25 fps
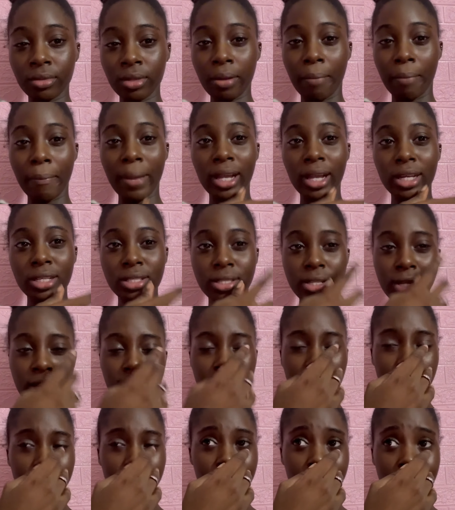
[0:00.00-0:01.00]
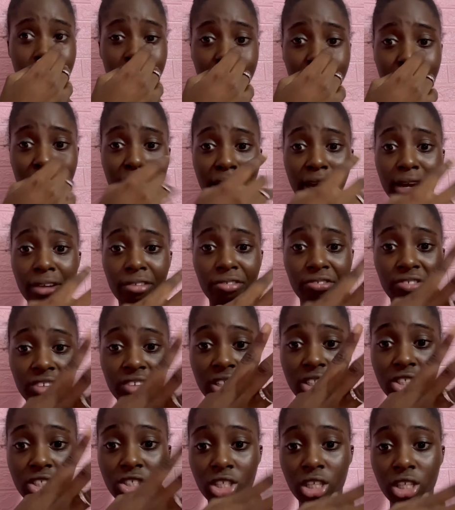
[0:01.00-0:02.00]
gonna start like
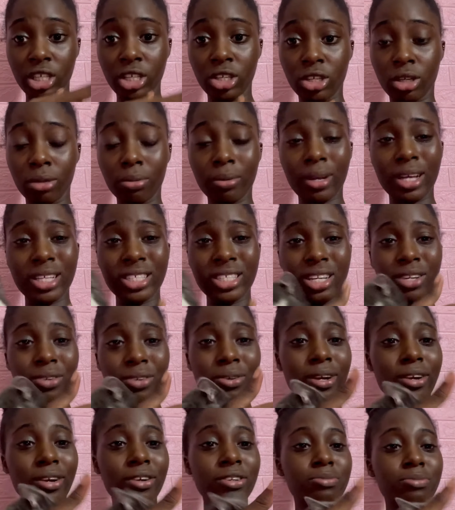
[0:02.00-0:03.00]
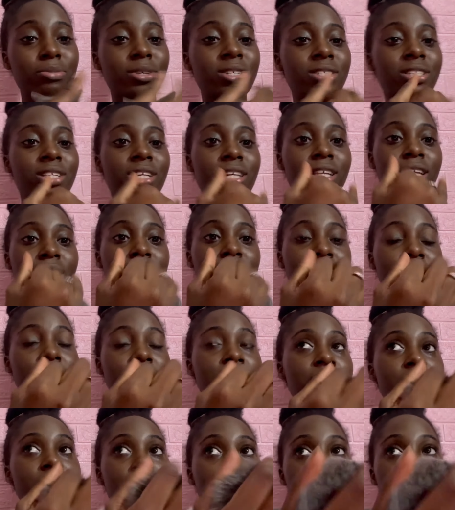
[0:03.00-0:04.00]
finish clean up, because you know, our Christmas cleaning, it's
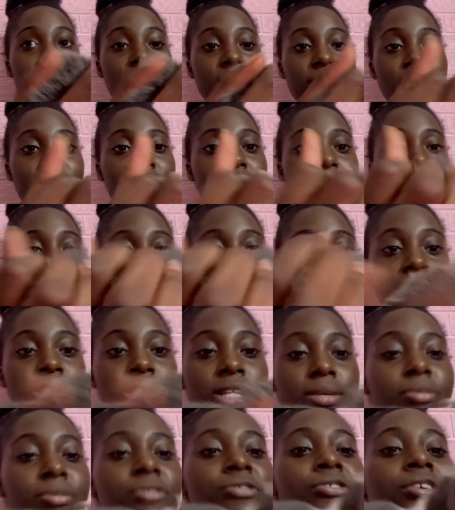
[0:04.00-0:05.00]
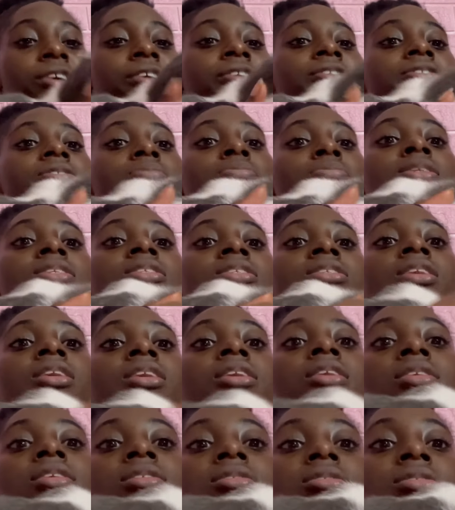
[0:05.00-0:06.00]
a Saturday before Christmas,
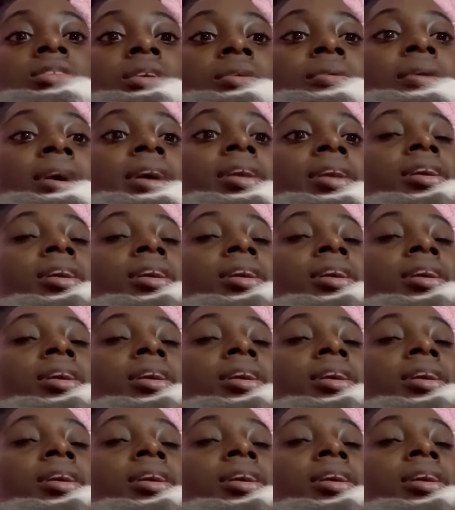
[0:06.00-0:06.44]
so we had